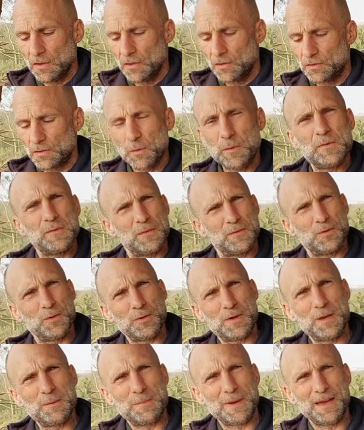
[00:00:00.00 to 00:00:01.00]
So we've been
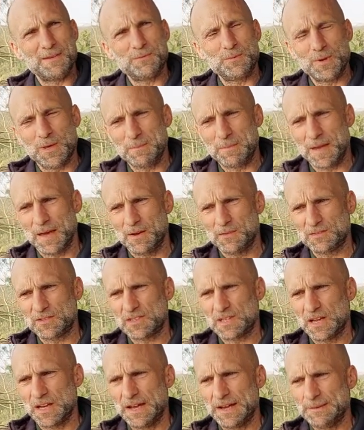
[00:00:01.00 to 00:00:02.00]
talking a bit, haven't we, about
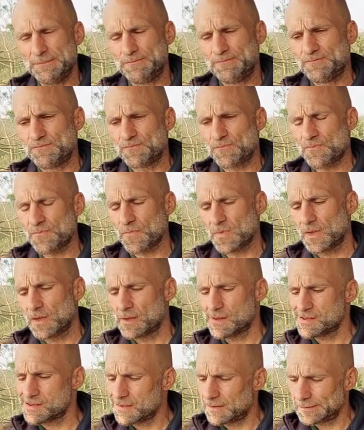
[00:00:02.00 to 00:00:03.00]

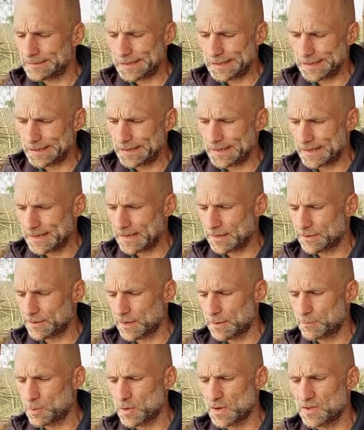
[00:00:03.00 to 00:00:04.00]
how can
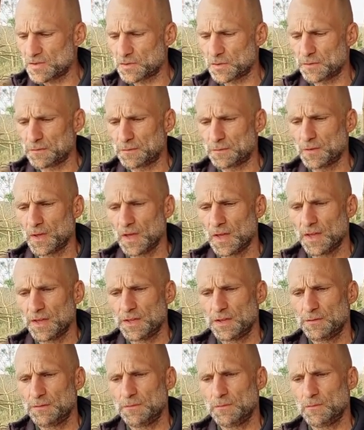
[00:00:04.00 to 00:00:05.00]
I put it, sort of
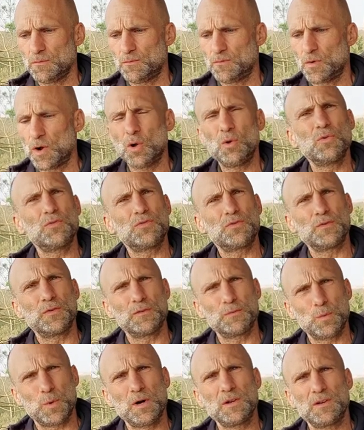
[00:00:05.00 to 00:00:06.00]
roles
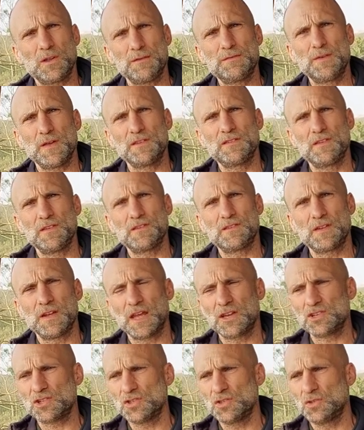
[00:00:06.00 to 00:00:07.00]
for Wildlife Vets
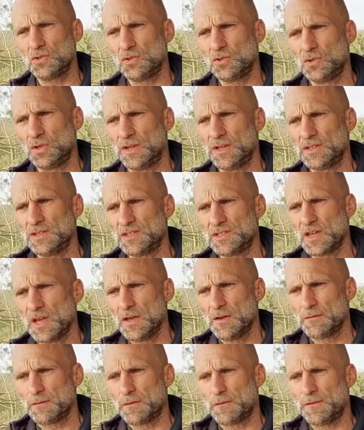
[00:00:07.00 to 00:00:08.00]
International and
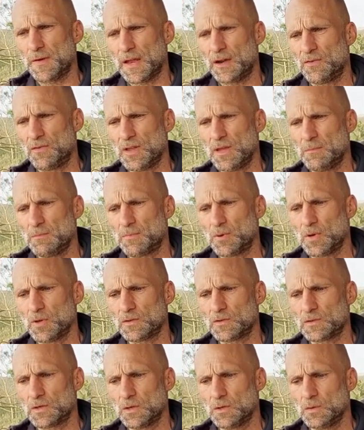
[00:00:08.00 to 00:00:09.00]
for veterinary
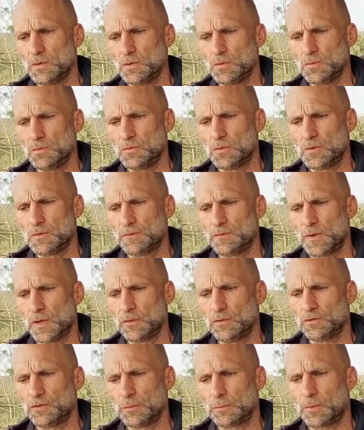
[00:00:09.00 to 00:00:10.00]
input to the
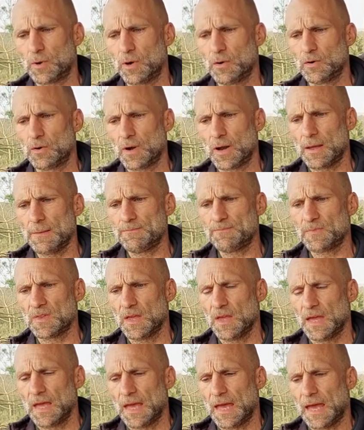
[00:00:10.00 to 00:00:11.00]
Vulture program.
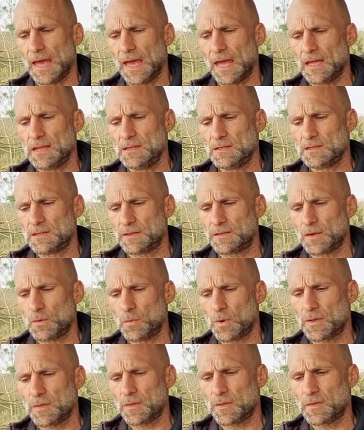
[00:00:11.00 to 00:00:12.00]
And I think
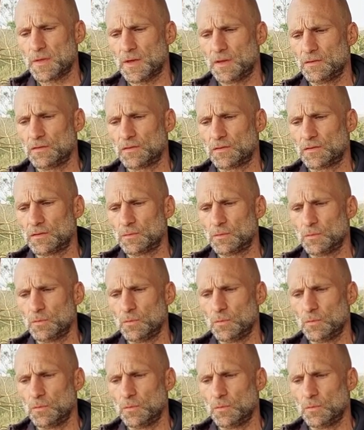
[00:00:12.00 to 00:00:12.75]
one of the things